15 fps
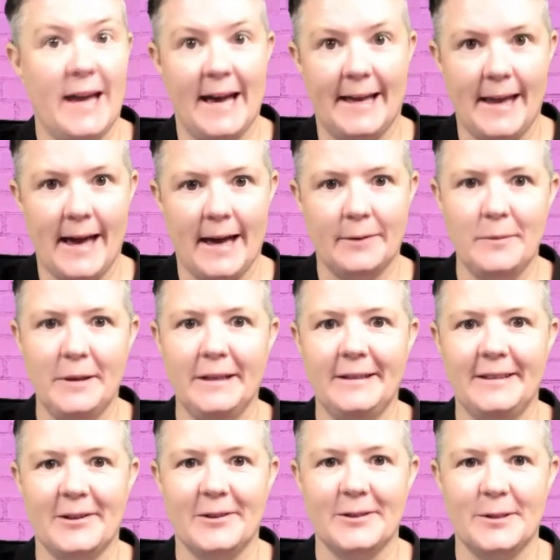add
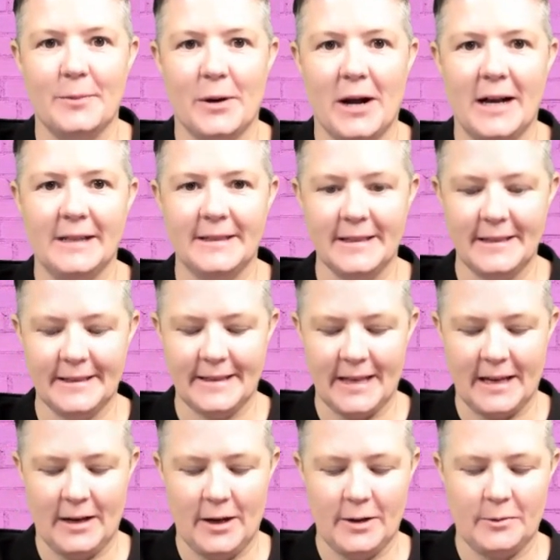admin, no surprises.
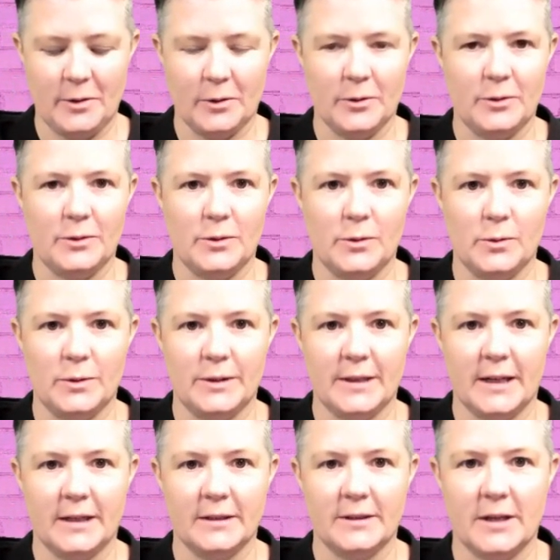And I'm going to
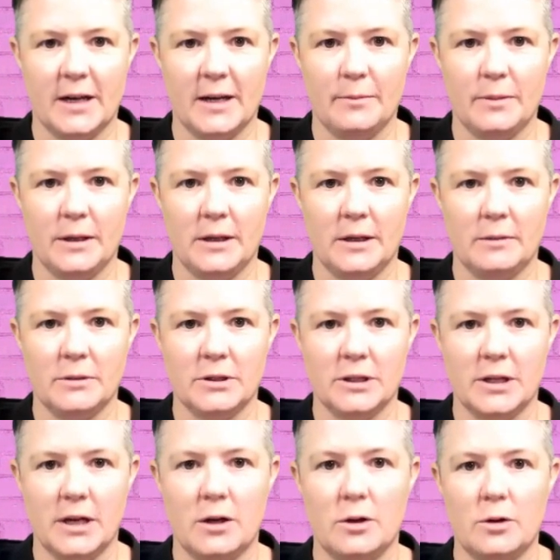start typing
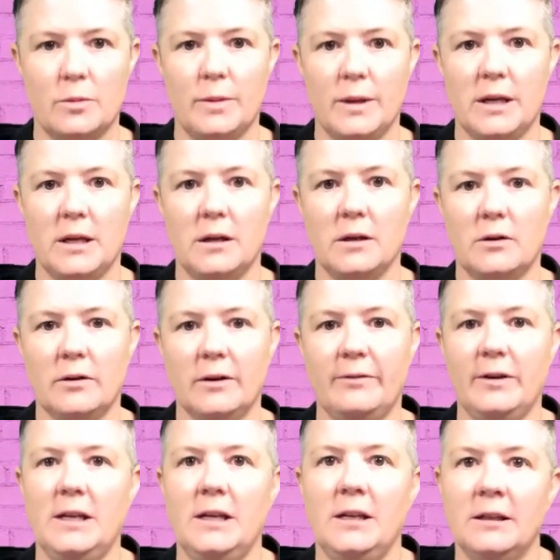Michelle B.
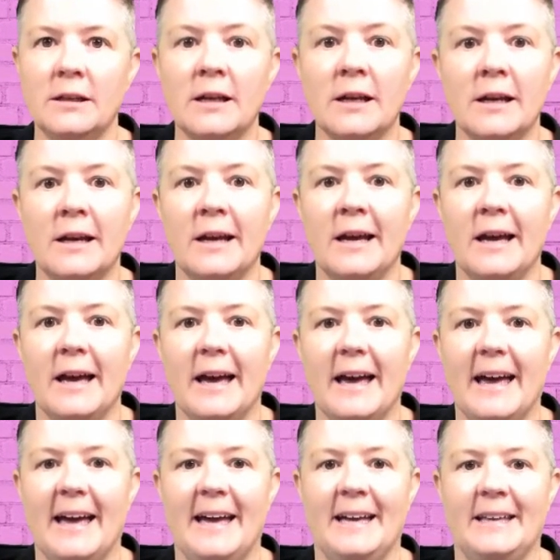Griffin.
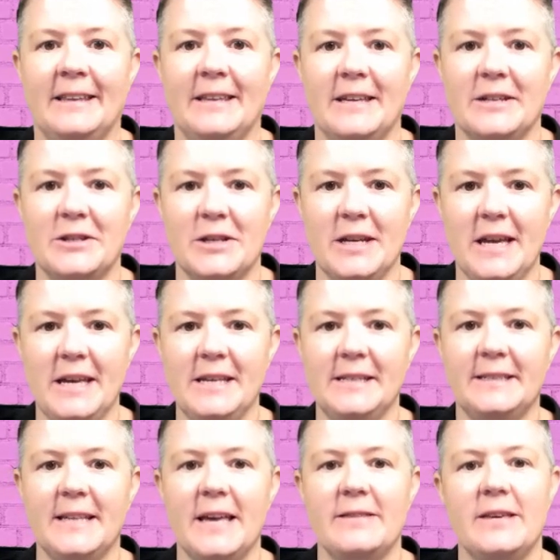And there she
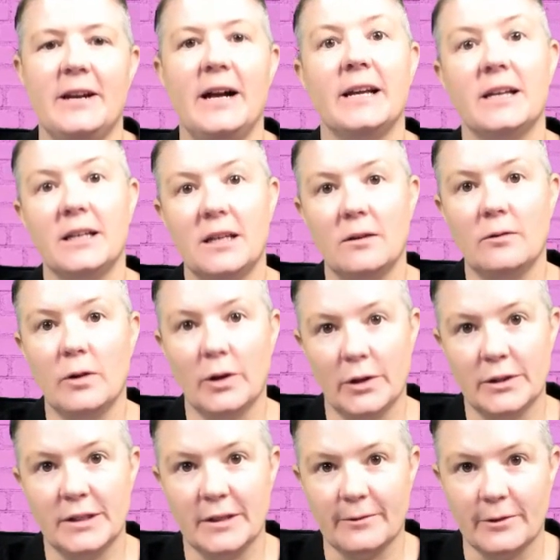is. And then I can give
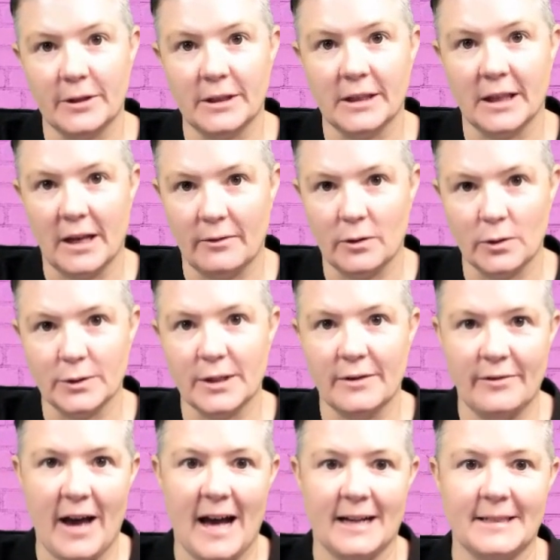her different levels
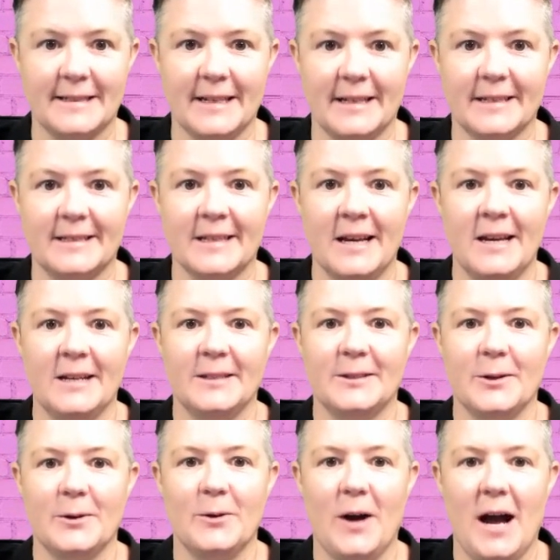of access.
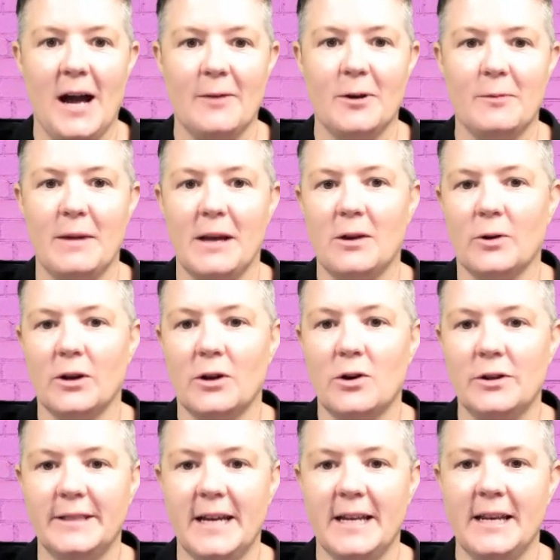So I'm going to make her a
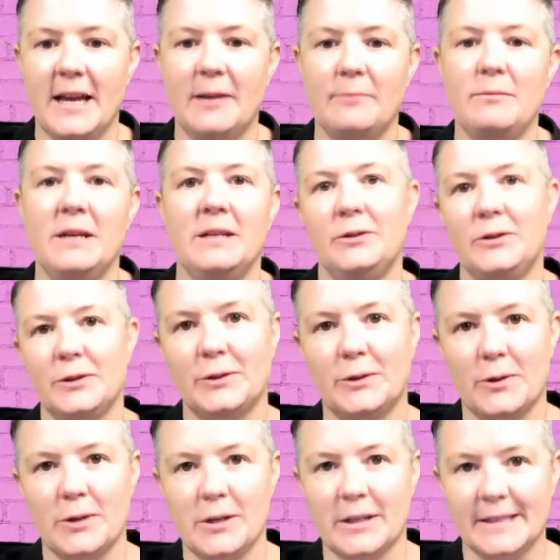content admin
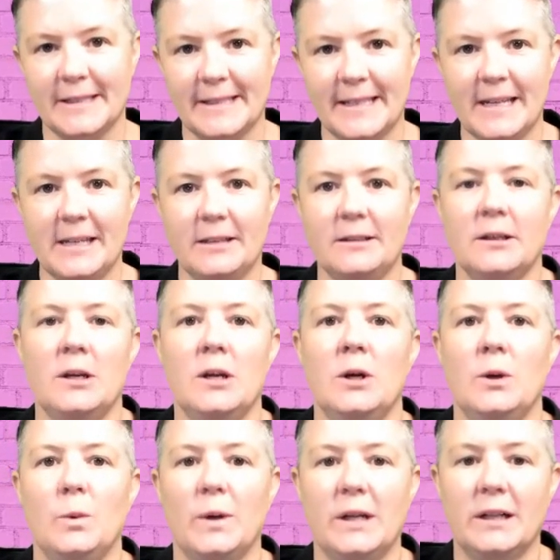so that you can see it.
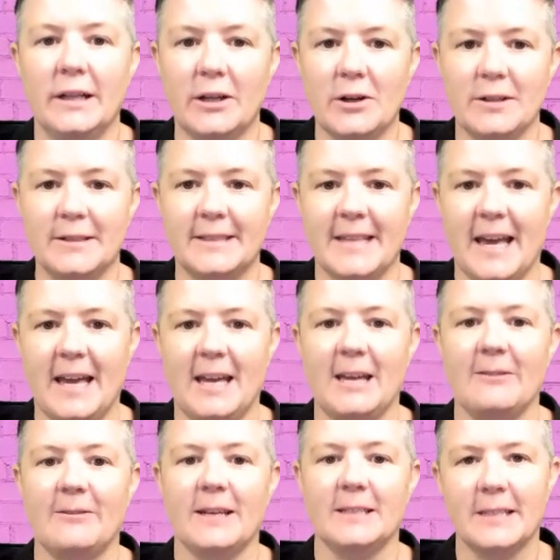We click on
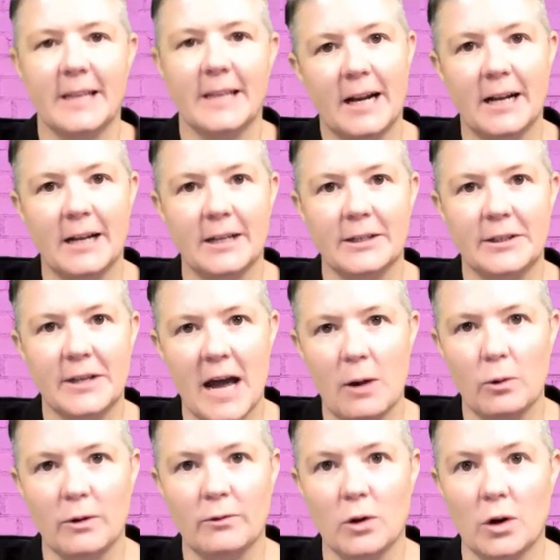save and ta-da,
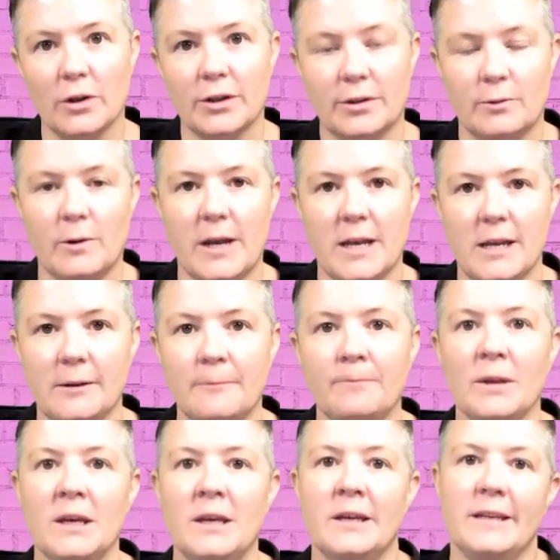now we've got three.
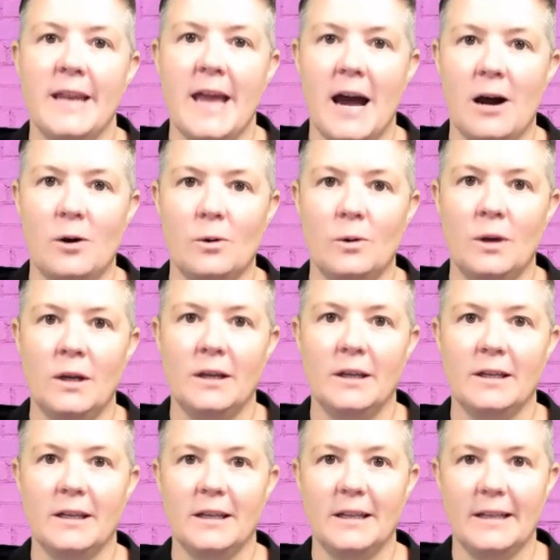Now,
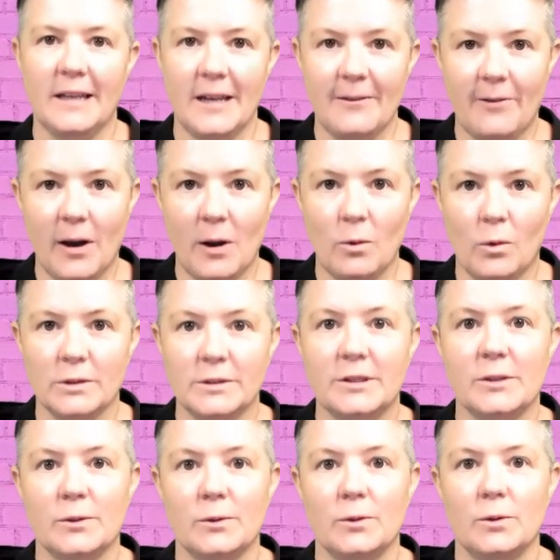if I want
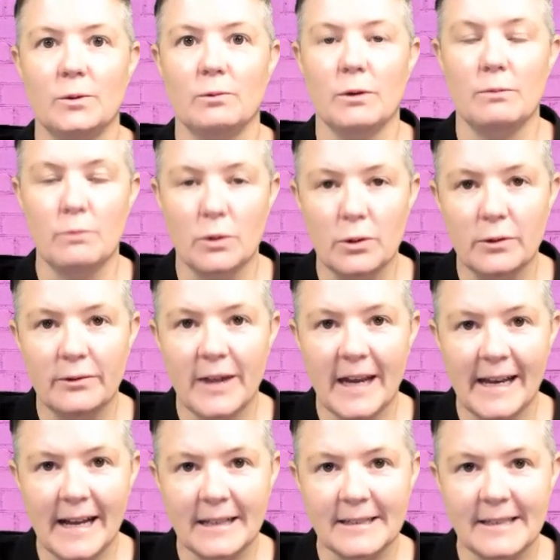to remove
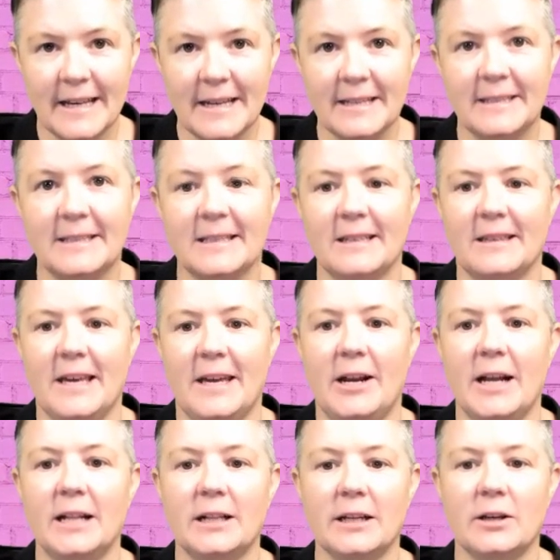that access, then
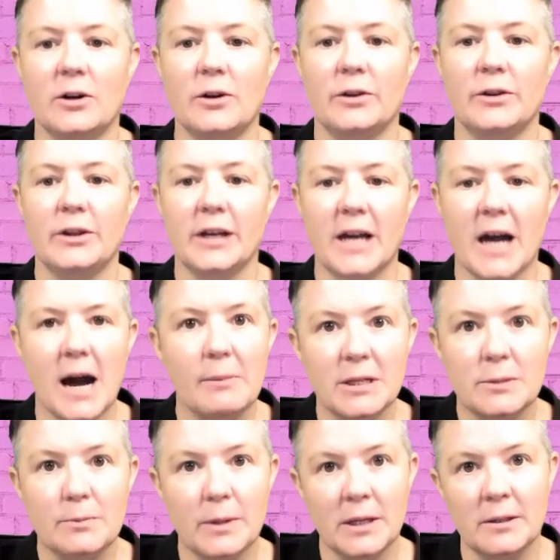I click on the
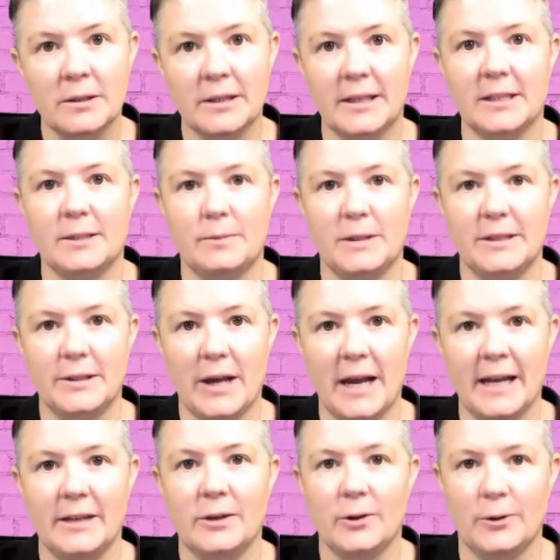garbage bin that's
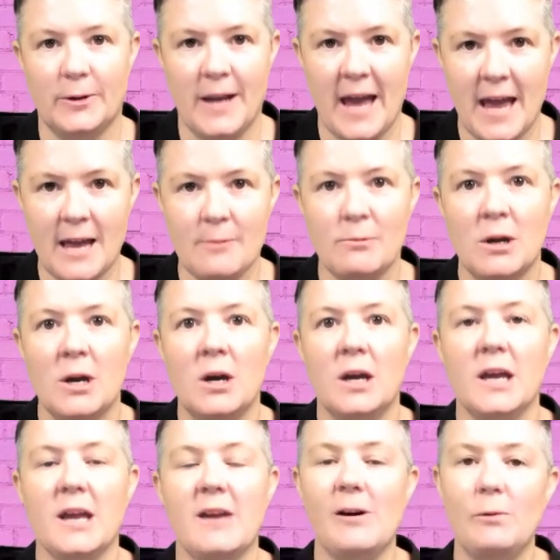beside her name.
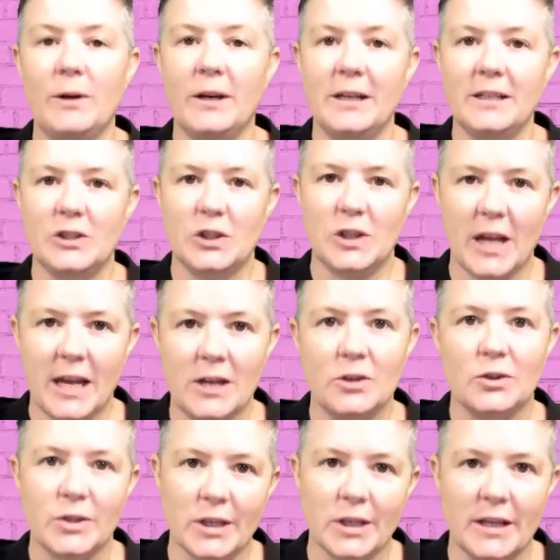If I want to
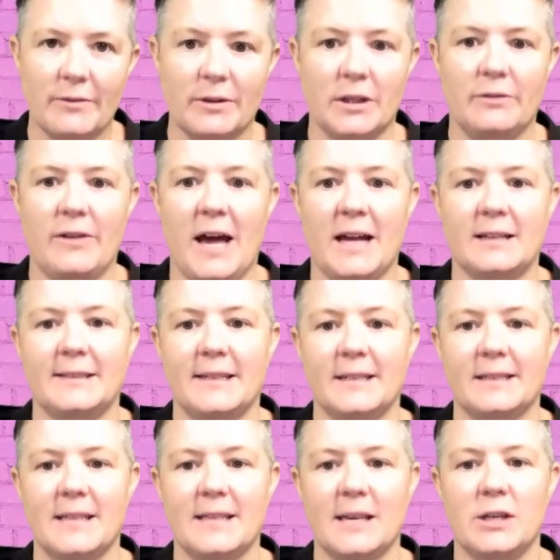change the level of
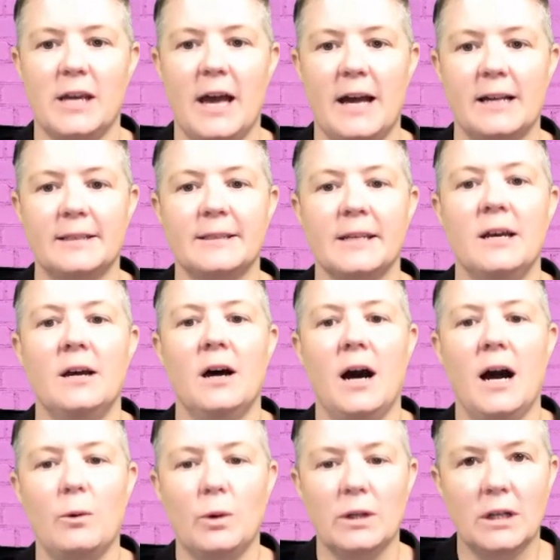access that she has,
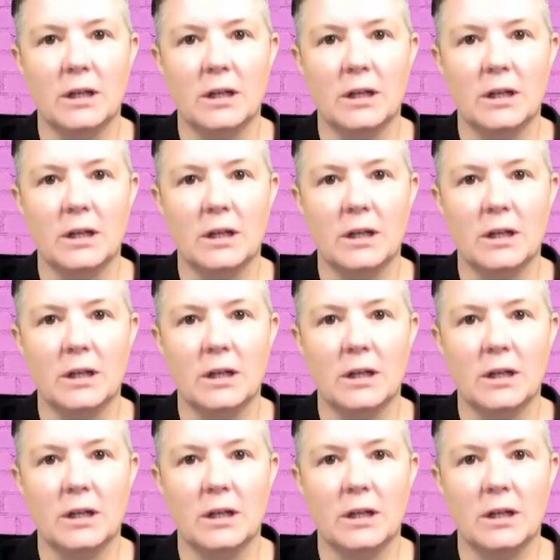I would